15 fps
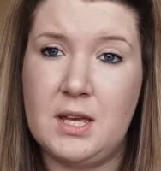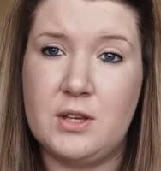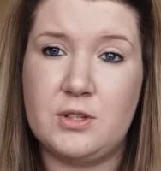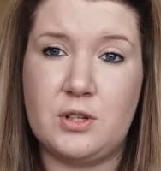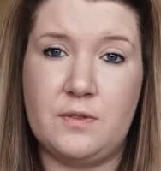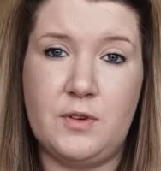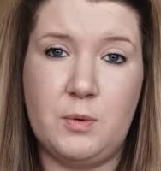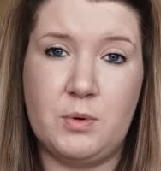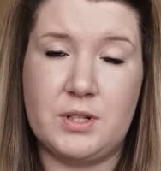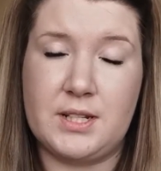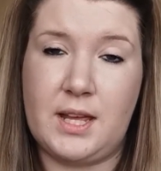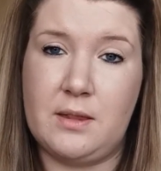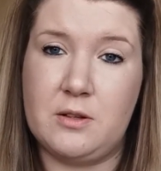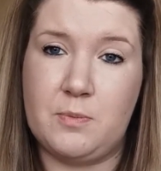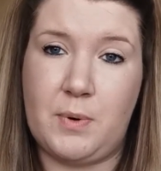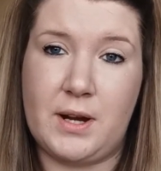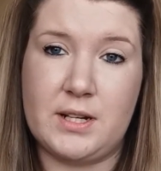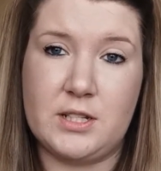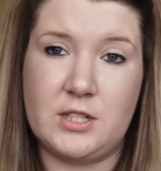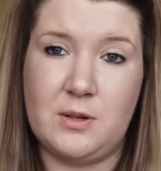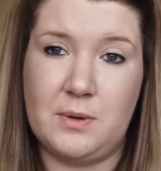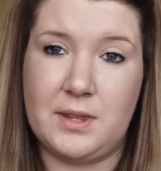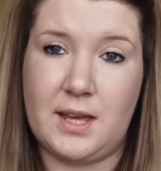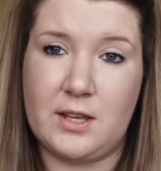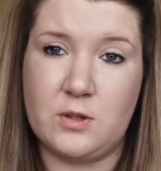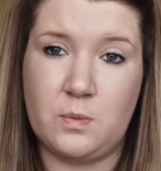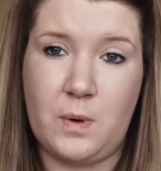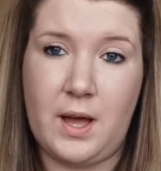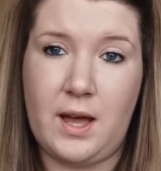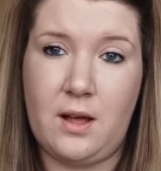So if you want to get them to practice doing that
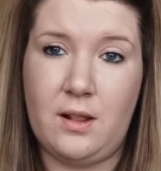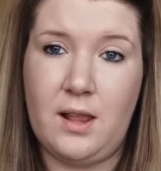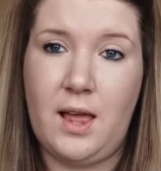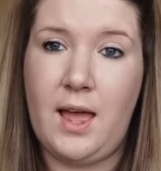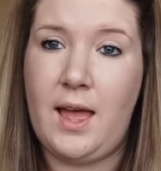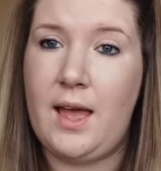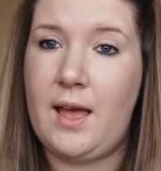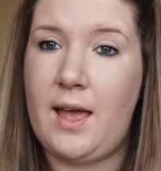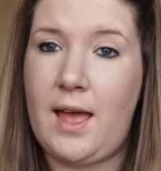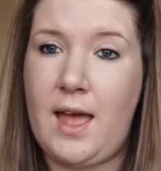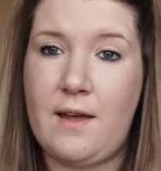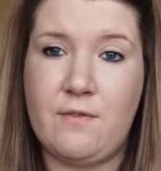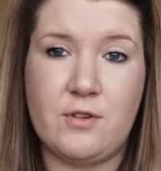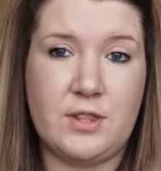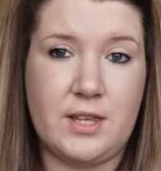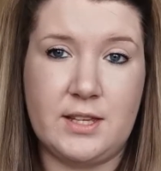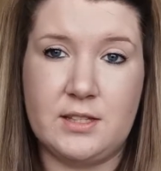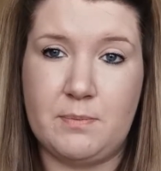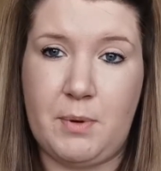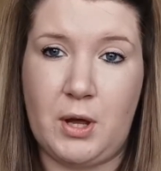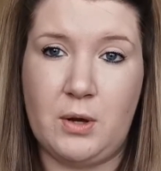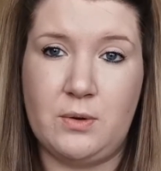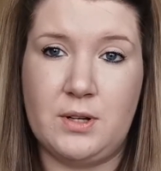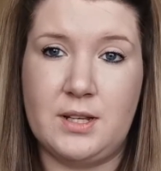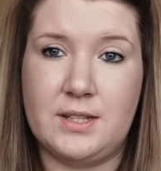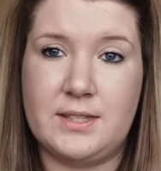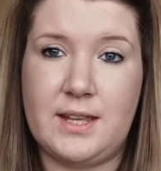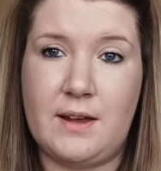as well, everything's a bonus.